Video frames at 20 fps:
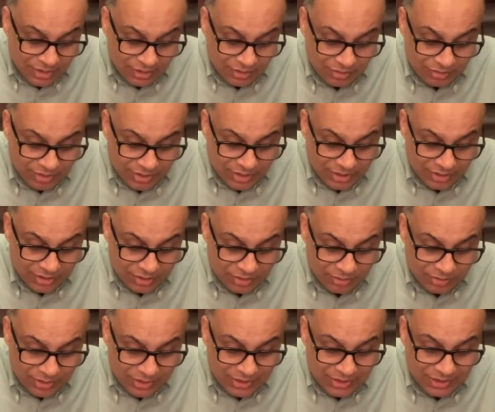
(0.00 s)
You can
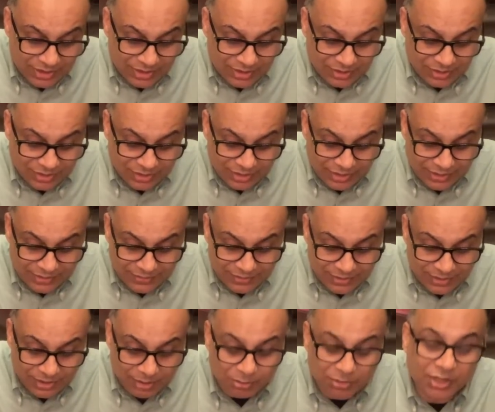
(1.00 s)
do it less
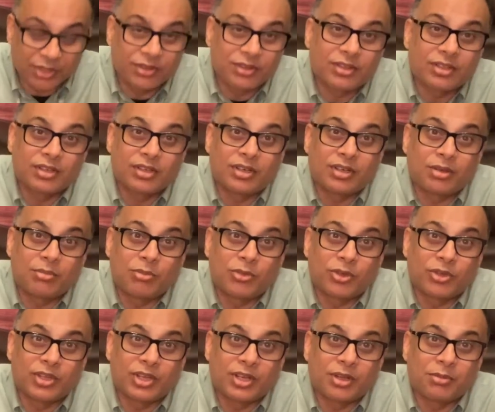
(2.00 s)
than a month or more
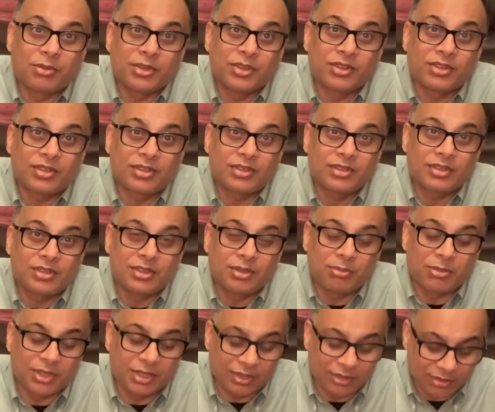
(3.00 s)
than a month,
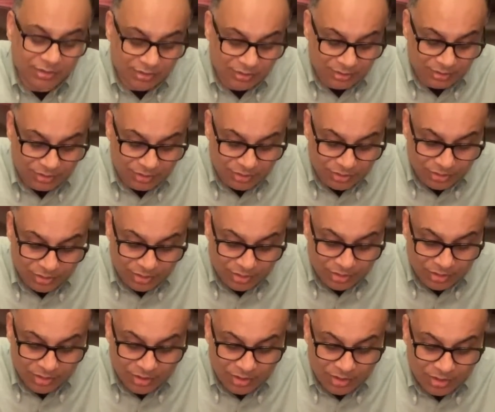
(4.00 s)
depending on your
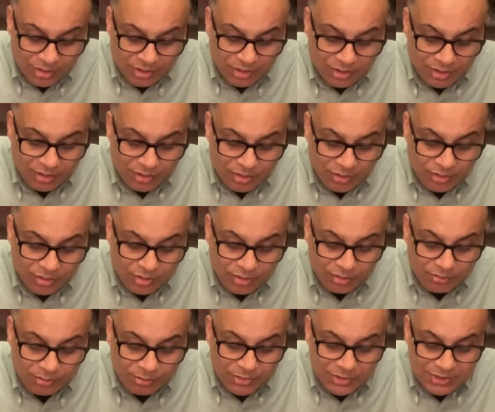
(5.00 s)

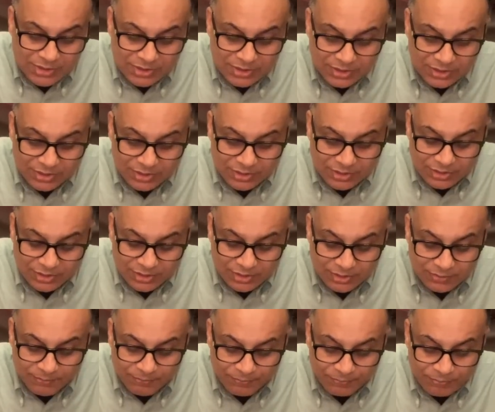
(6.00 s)
own personal
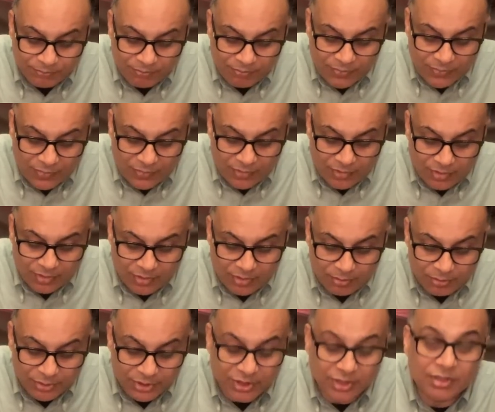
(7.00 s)

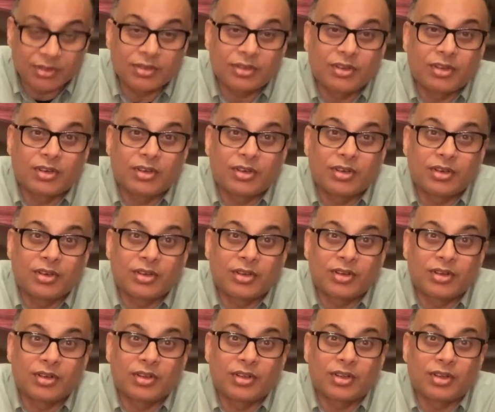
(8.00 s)
opinion or
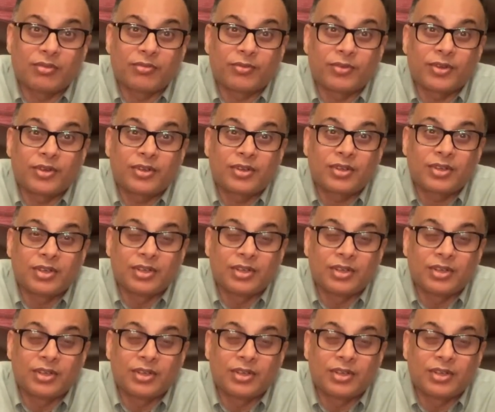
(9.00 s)
comfort.